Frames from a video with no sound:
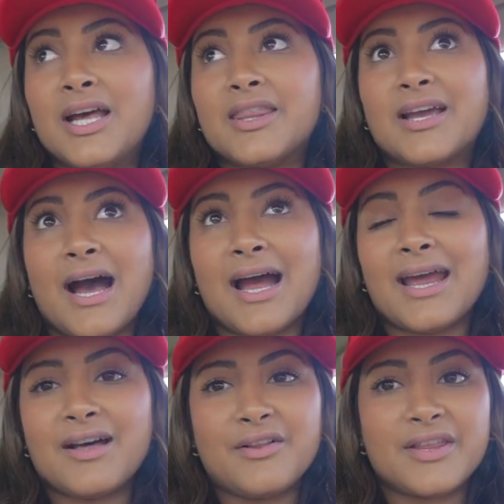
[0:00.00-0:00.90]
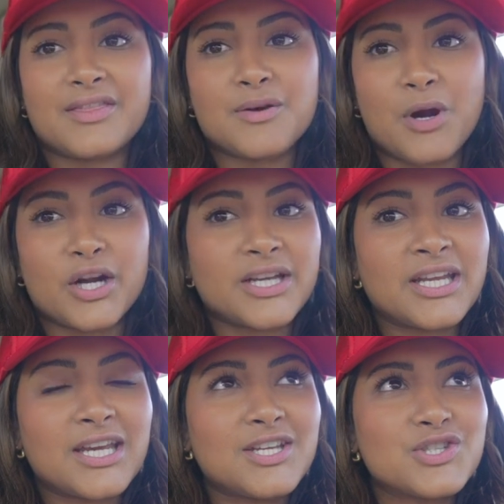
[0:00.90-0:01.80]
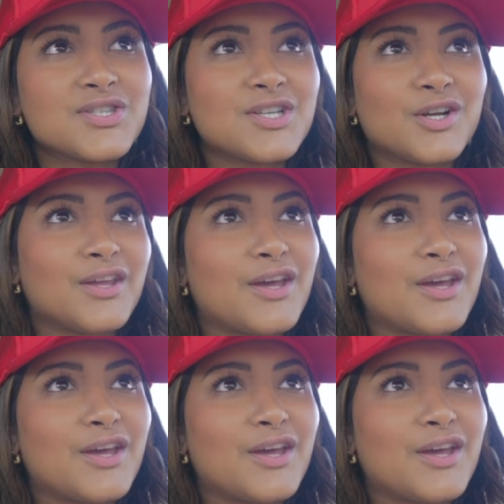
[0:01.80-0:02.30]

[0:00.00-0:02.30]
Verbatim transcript: the guy at like the marketing agency or the